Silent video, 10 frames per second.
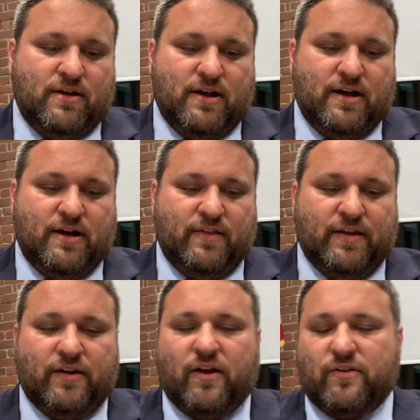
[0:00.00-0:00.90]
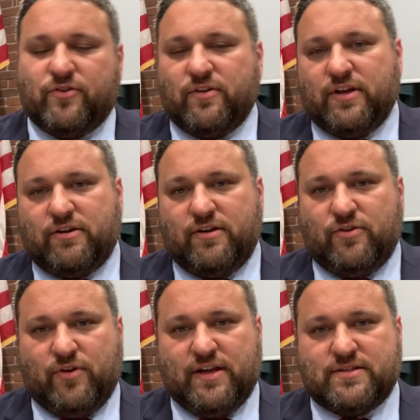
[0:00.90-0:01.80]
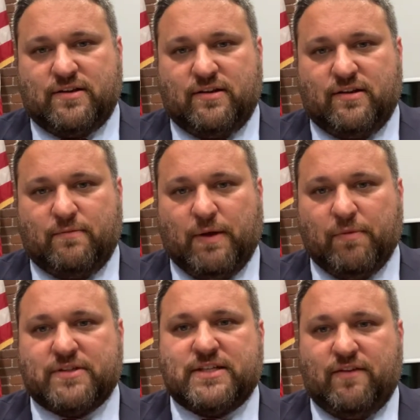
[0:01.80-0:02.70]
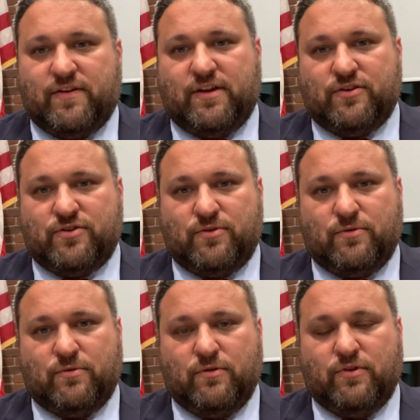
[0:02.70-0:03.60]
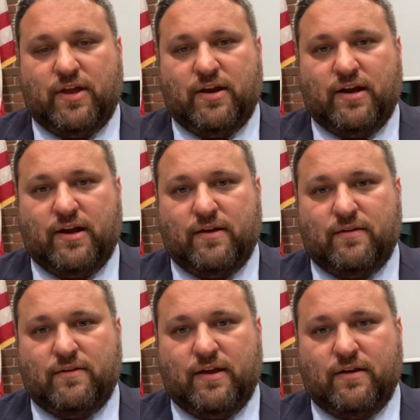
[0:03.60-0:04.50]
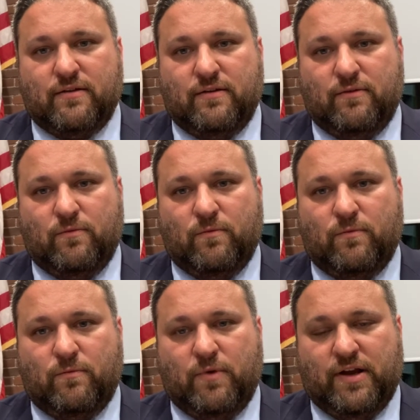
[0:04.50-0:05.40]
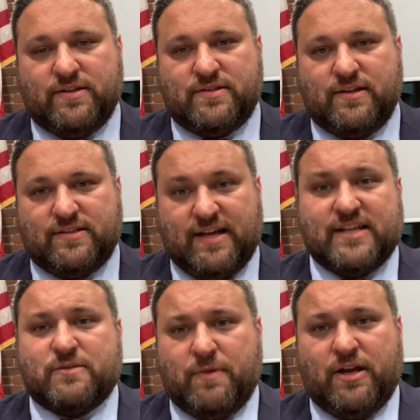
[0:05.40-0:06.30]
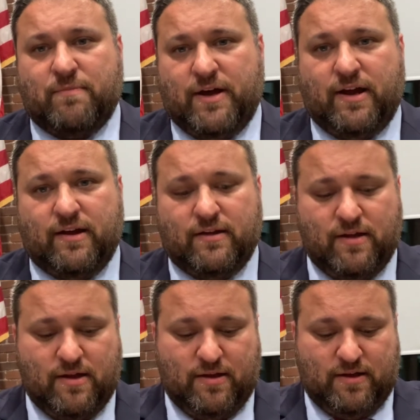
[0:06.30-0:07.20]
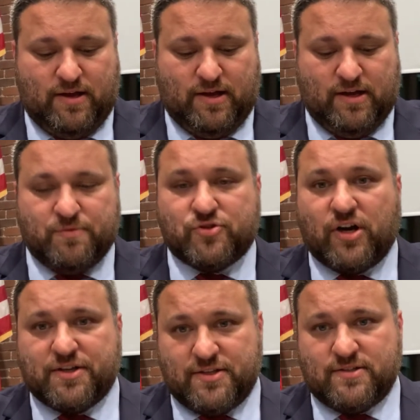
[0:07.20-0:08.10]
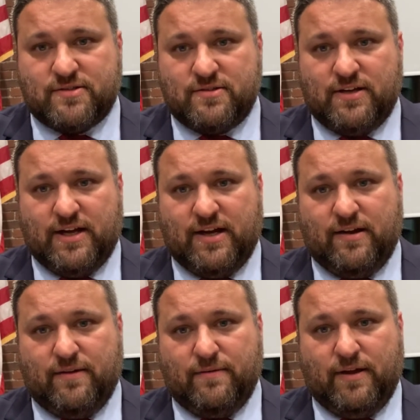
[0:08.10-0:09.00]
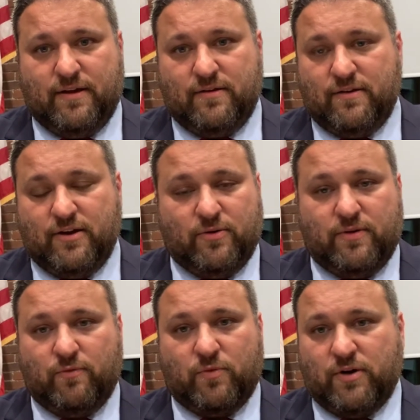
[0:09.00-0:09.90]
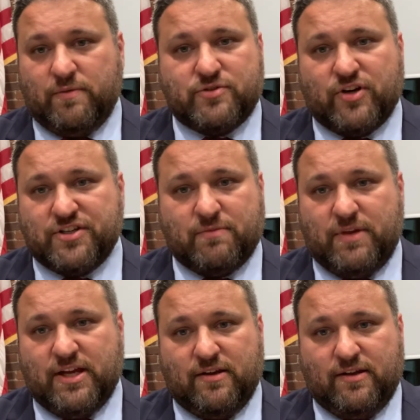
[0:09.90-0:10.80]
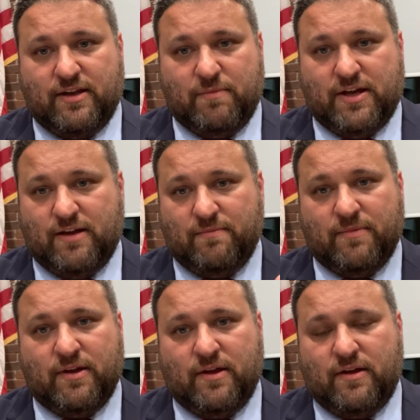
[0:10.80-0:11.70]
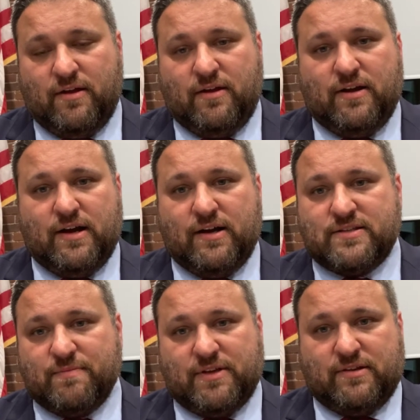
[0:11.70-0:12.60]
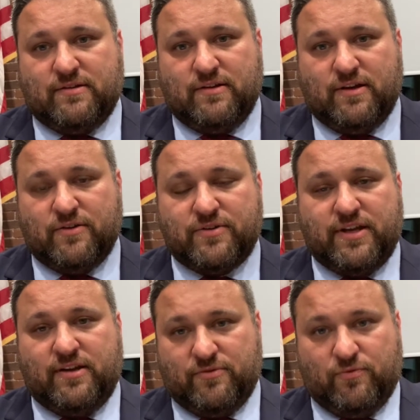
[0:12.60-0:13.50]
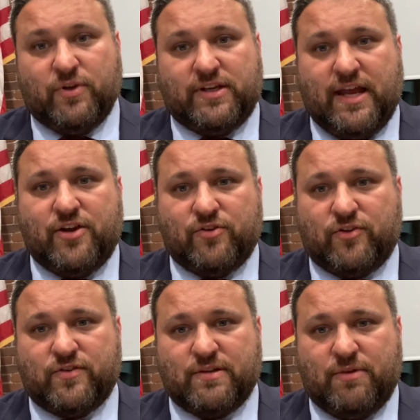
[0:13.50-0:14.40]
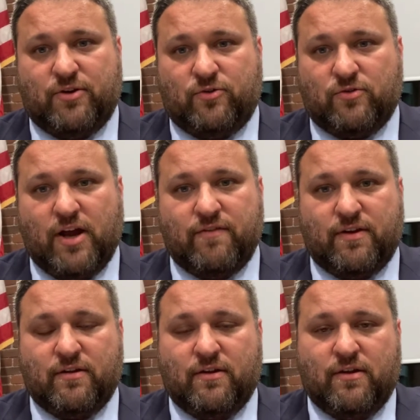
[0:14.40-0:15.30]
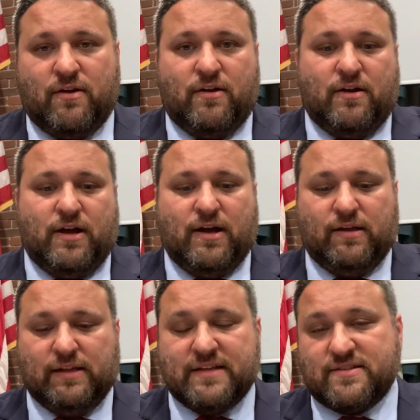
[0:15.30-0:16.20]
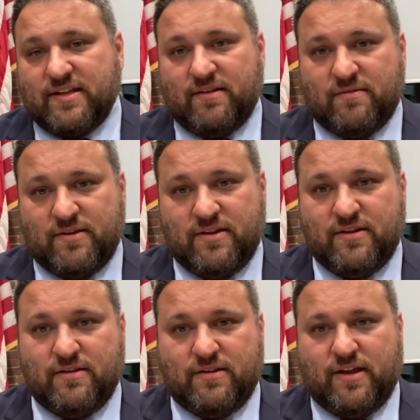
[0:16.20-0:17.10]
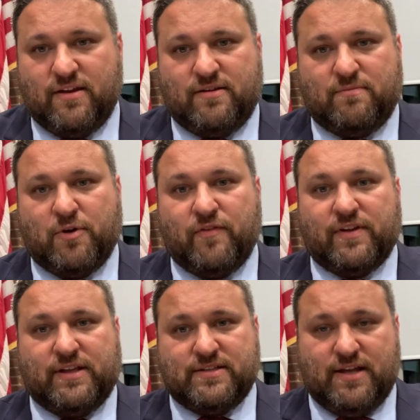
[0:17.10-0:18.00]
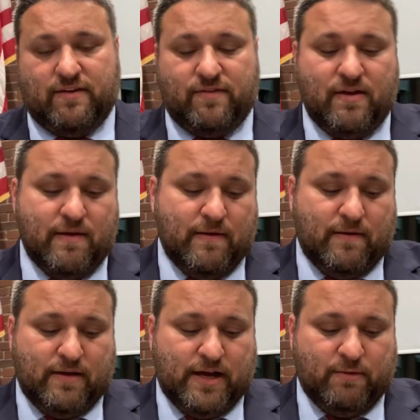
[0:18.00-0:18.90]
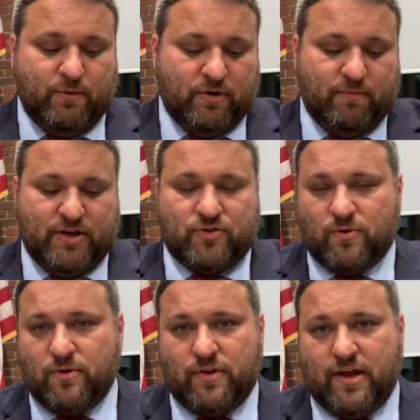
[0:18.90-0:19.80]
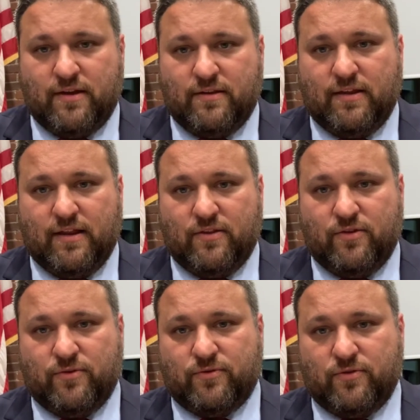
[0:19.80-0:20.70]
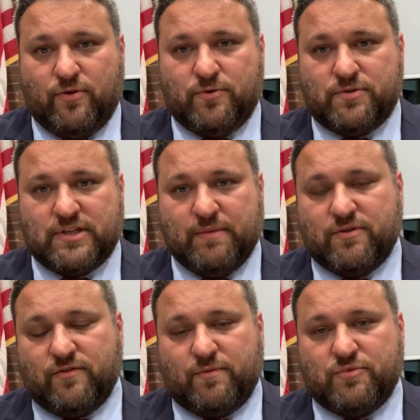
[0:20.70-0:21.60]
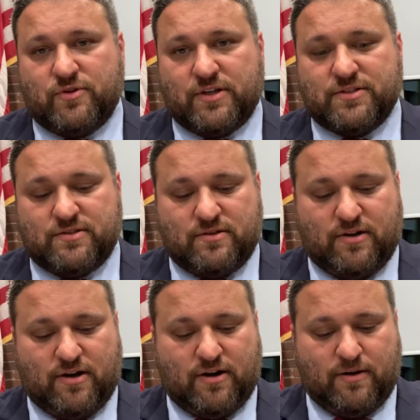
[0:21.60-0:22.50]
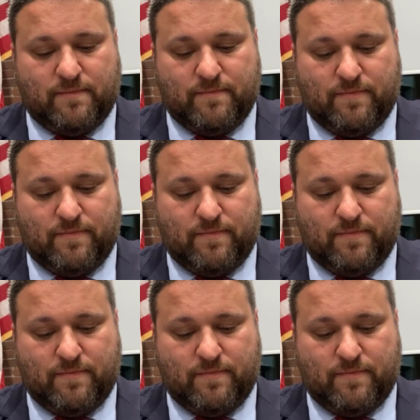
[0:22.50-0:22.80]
that certainly creates a public safety issue that when it's exacerbated by obstructions, and even where an obstruction can become something really dangerous for somebody who's driving less than perfectly safe. We want to make sure that those types of obstructions are